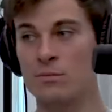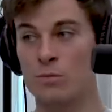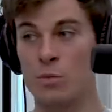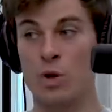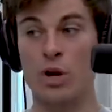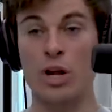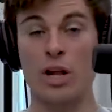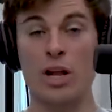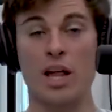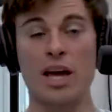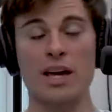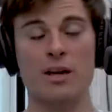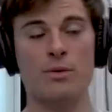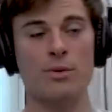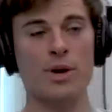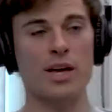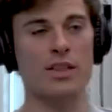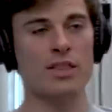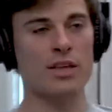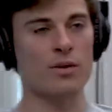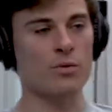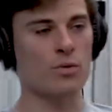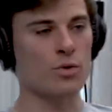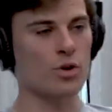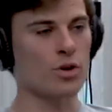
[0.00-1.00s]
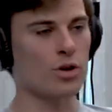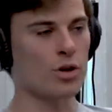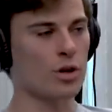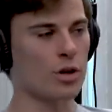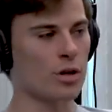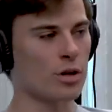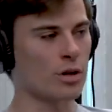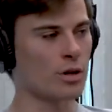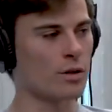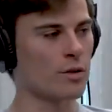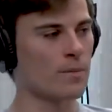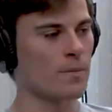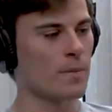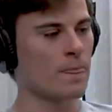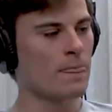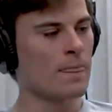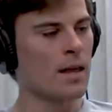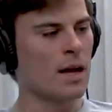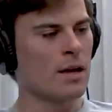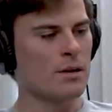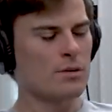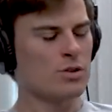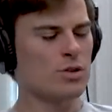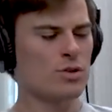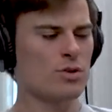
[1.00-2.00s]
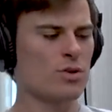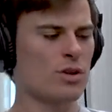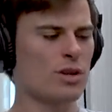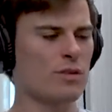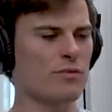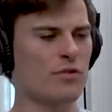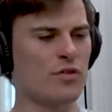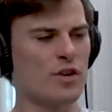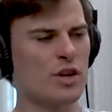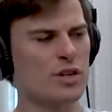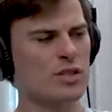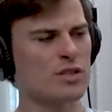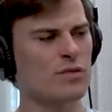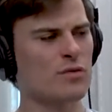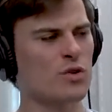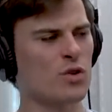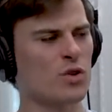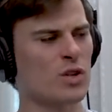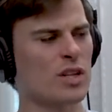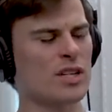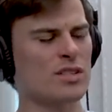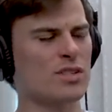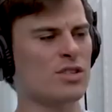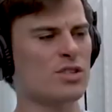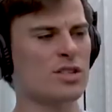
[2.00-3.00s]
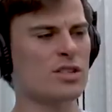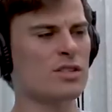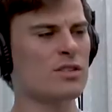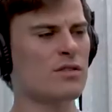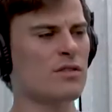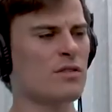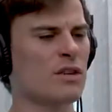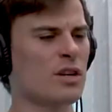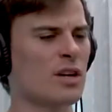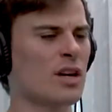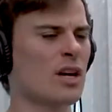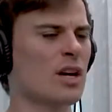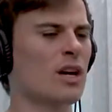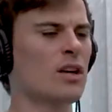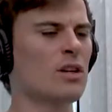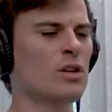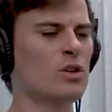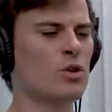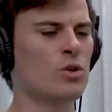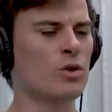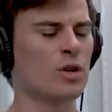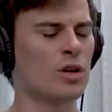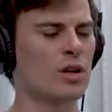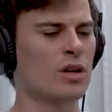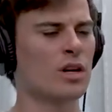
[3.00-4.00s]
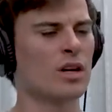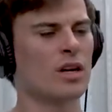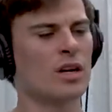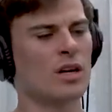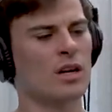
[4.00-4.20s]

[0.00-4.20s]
What I like about their work, dude, first of all, it's just, look,